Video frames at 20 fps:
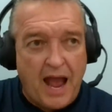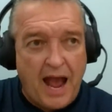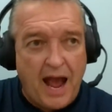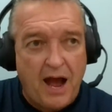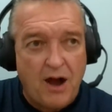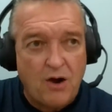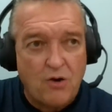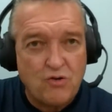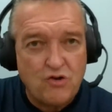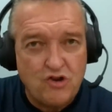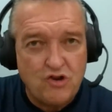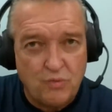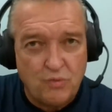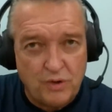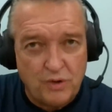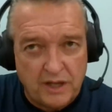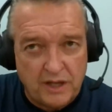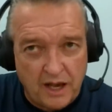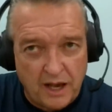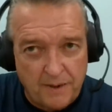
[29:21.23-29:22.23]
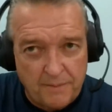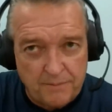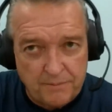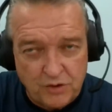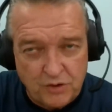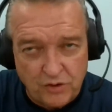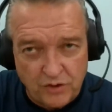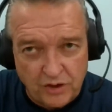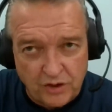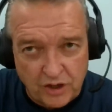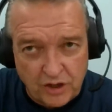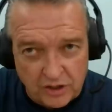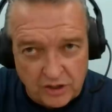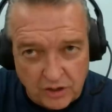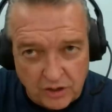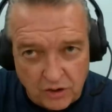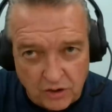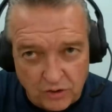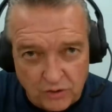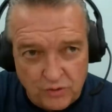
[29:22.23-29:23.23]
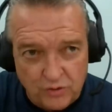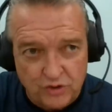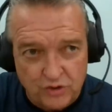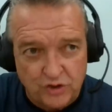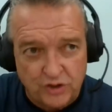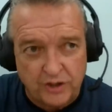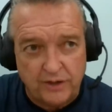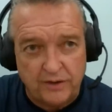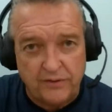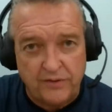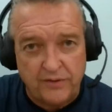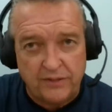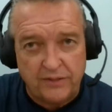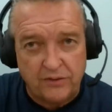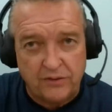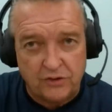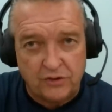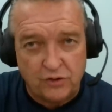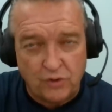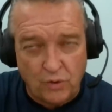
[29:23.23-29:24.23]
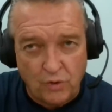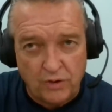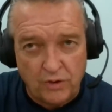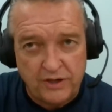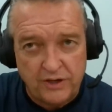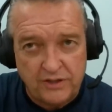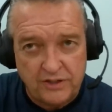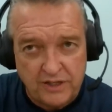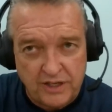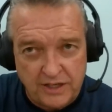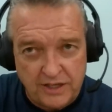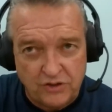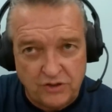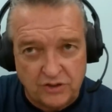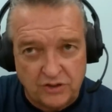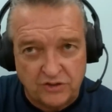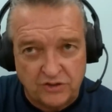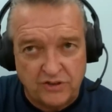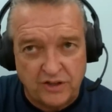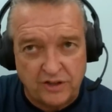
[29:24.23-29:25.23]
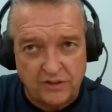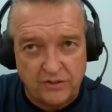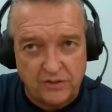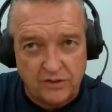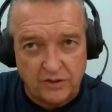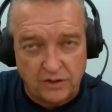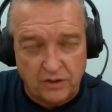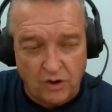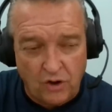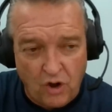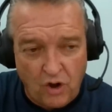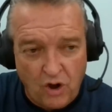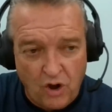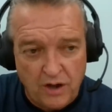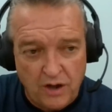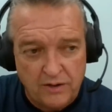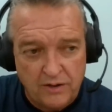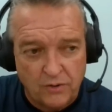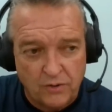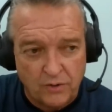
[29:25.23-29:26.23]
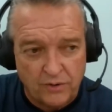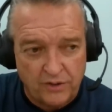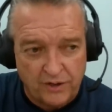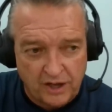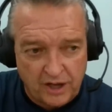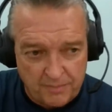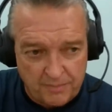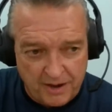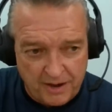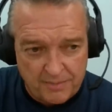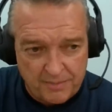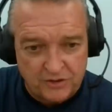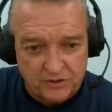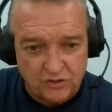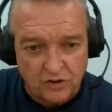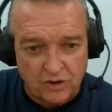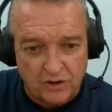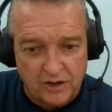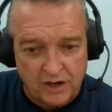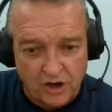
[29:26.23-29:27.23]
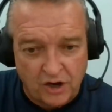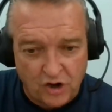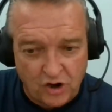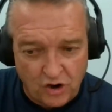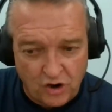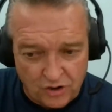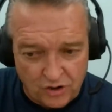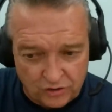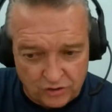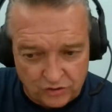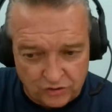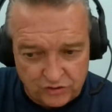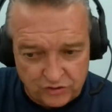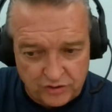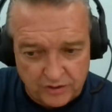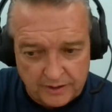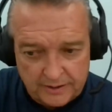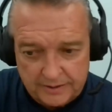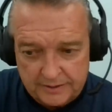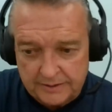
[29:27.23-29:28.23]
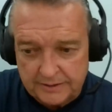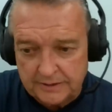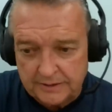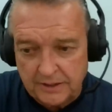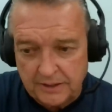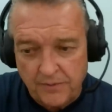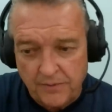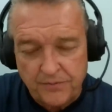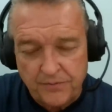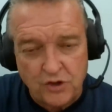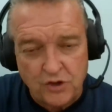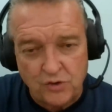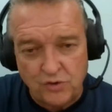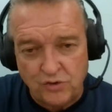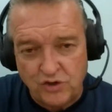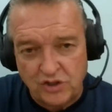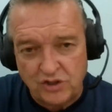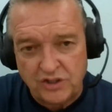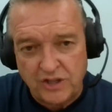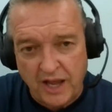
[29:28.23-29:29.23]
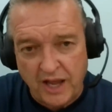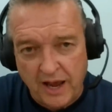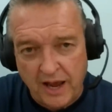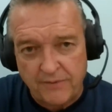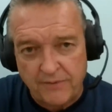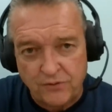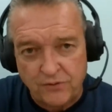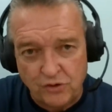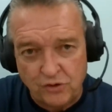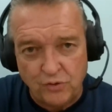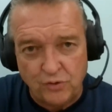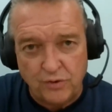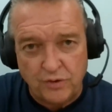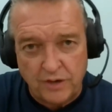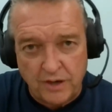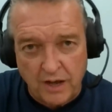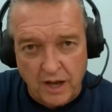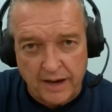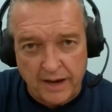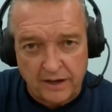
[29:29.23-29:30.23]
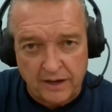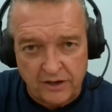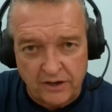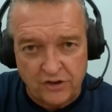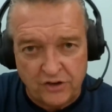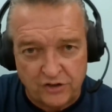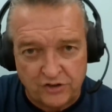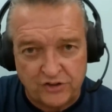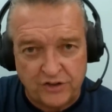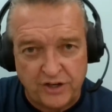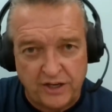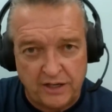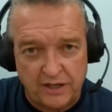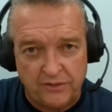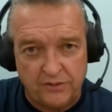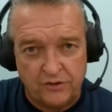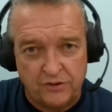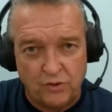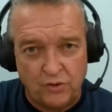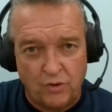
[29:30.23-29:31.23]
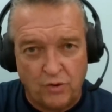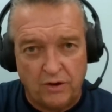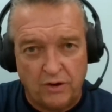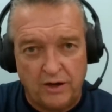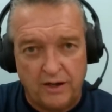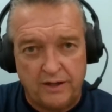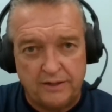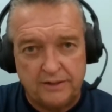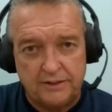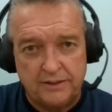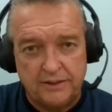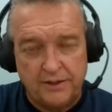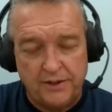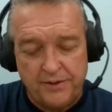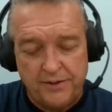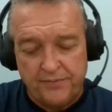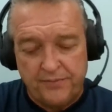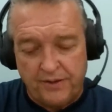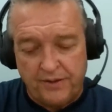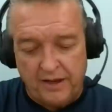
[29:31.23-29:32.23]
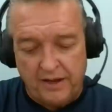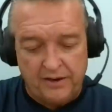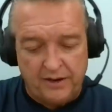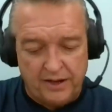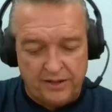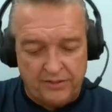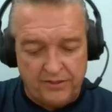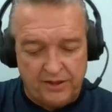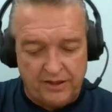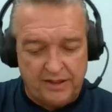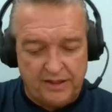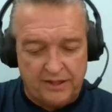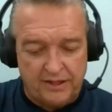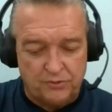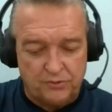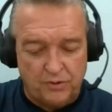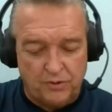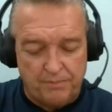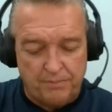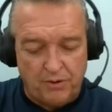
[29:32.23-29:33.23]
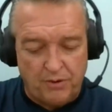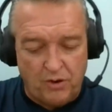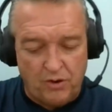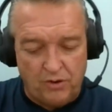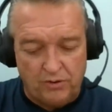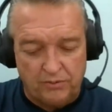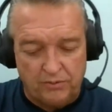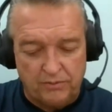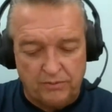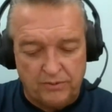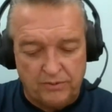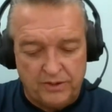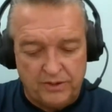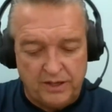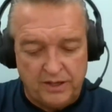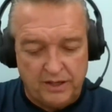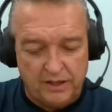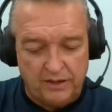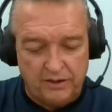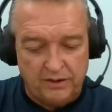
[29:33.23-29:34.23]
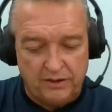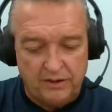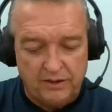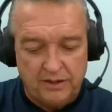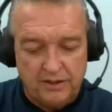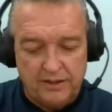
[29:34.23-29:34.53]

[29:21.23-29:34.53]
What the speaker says: How you would come to the conclusion that the Torah teaches that the law or the commandments are a curse, you just have to not understand the Torah. And I think that's what Paul did.